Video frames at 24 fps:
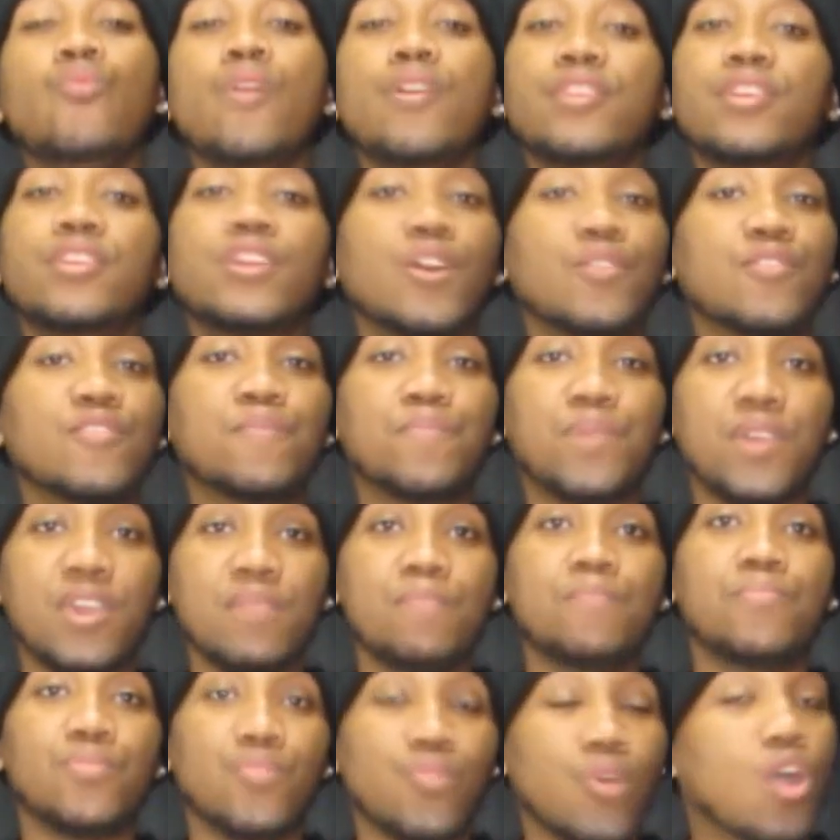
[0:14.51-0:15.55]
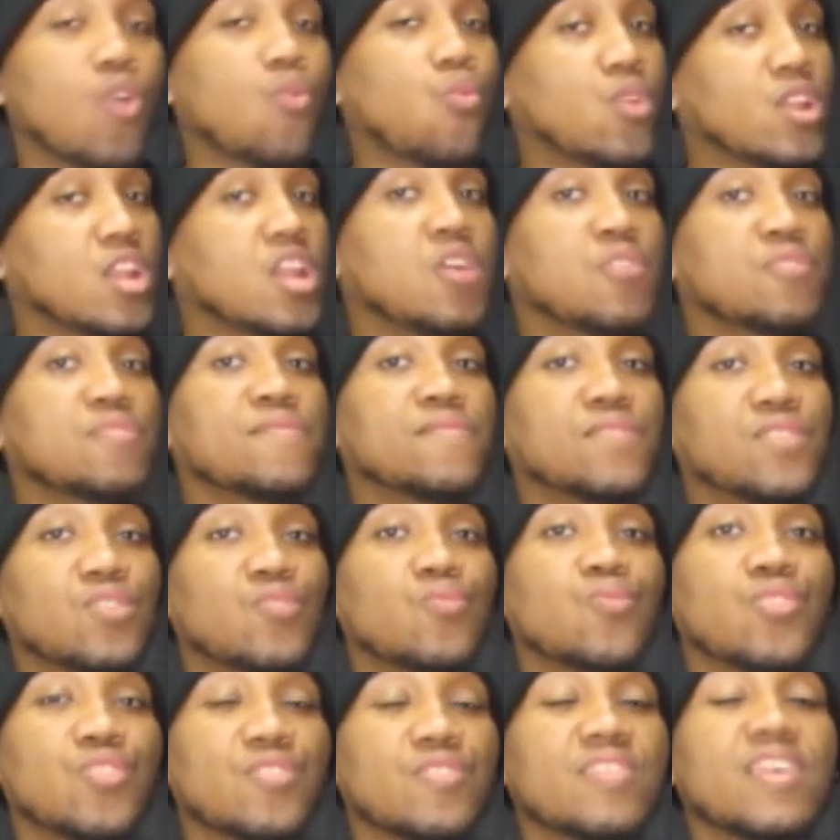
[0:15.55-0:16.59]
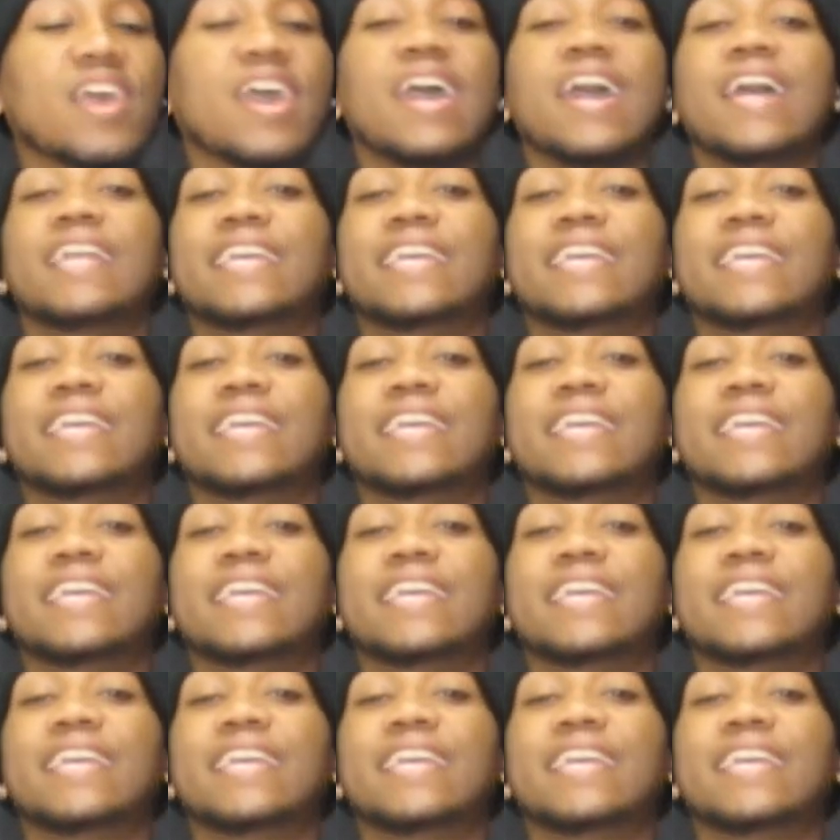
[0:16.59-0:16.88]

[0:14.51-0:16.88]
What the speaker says: one of those people or one of those viewers